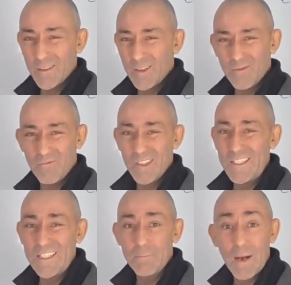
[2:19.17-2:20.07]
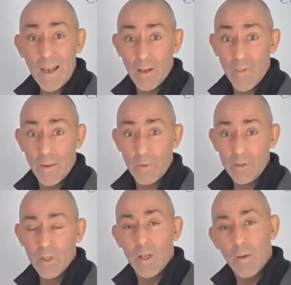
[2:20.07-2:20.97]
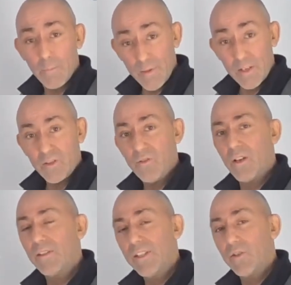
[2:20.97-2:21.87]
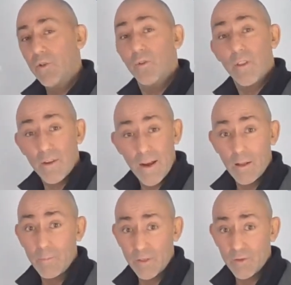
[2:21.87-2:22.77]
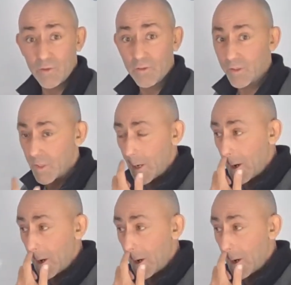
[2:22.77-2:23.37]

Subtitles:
So they don't really smile that much, but they do at least know that they're helping students.